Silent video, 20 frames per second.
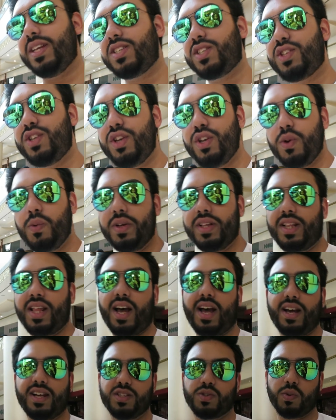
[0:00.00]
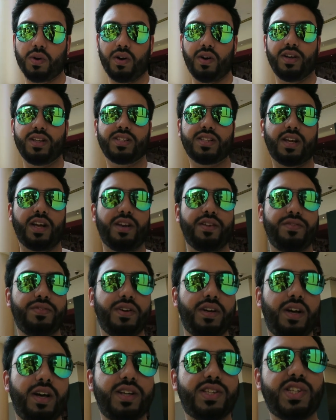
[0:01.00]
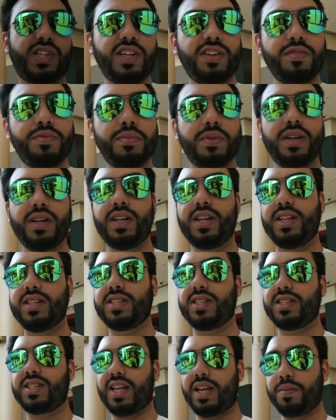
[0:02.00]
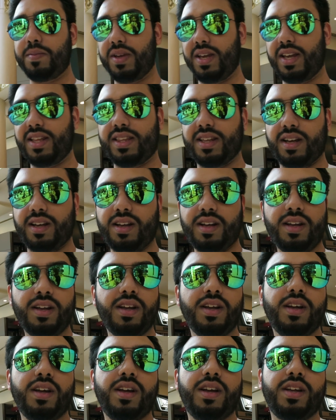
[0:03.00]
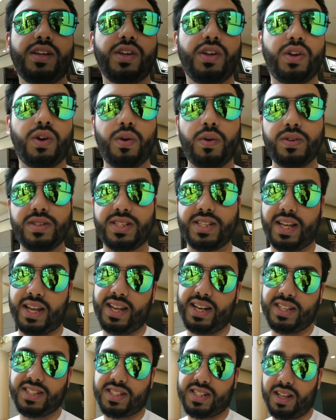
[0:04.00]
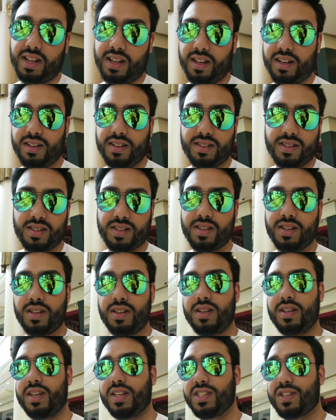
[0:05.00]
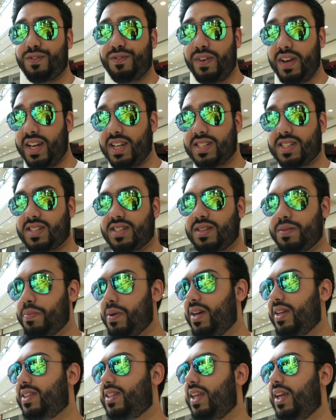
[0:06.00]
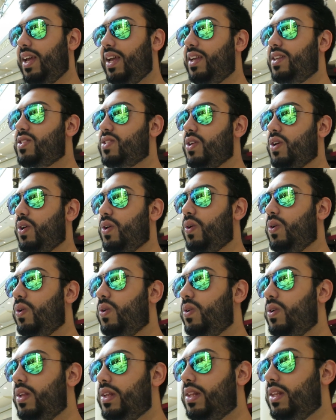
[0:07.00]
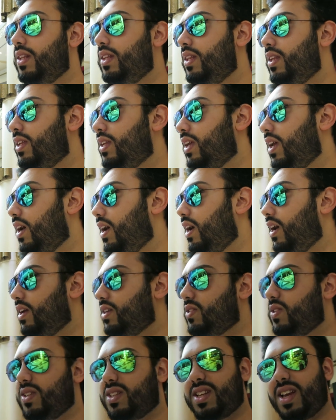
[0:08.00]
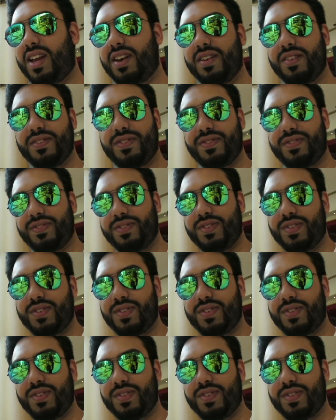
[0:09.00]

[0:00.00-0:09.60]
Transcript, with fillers: it's to do with that as well. It's kind of an achievement. It's the same year that you know Zayn has turned his first birthday, so yeah. So and kind of